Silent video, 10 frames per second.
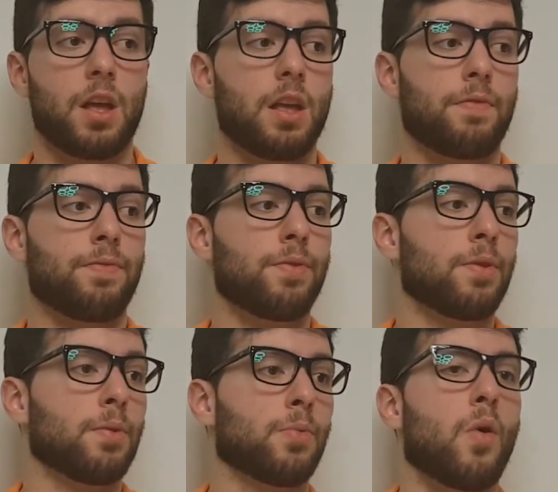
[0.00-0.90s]
if
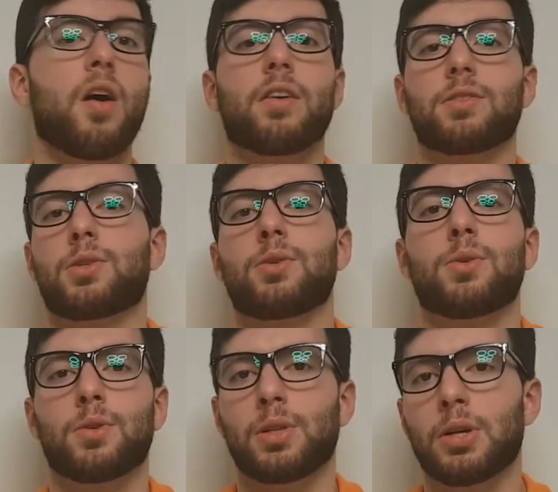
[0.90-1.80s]
you want
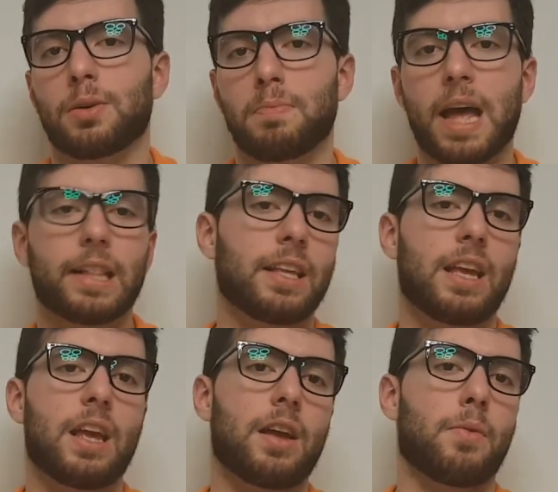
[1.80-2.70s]
to look
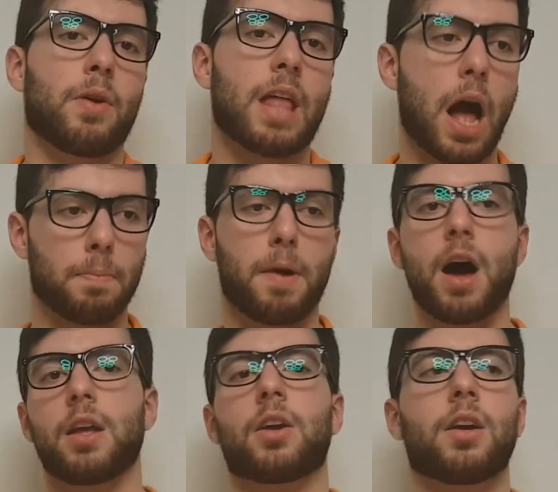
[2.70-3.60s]
manly without
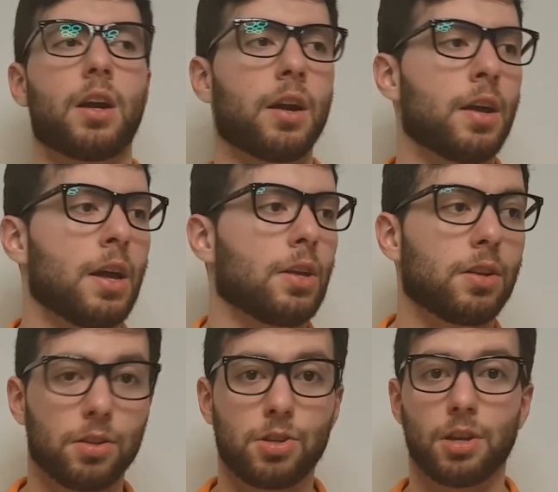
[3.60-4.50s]
body hair, you
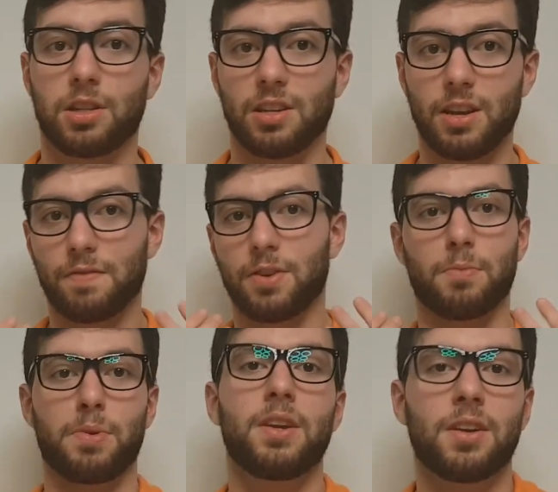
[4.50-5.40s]
can just leave your
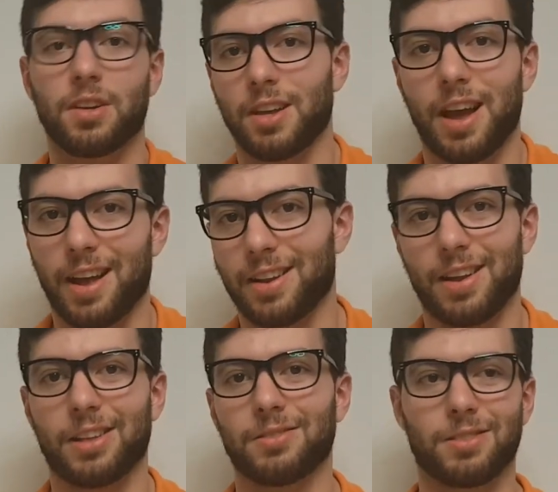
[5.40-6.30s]
beard
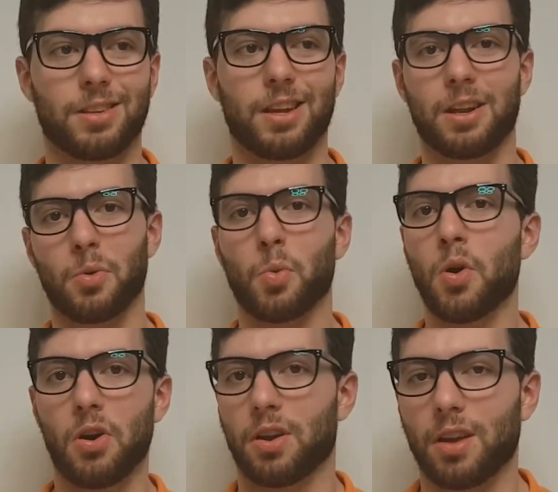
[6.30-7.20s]
and it'll
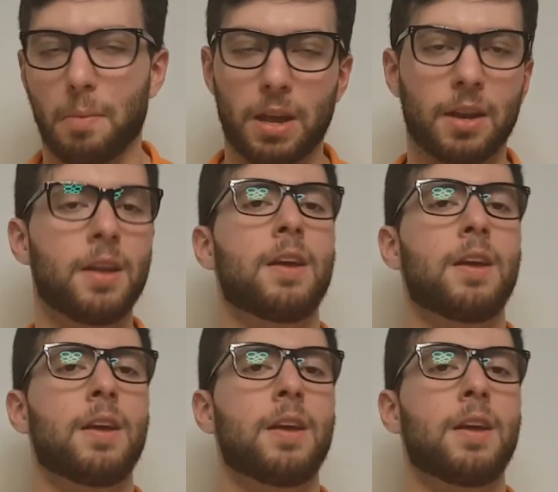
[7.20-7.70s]
work. I mean,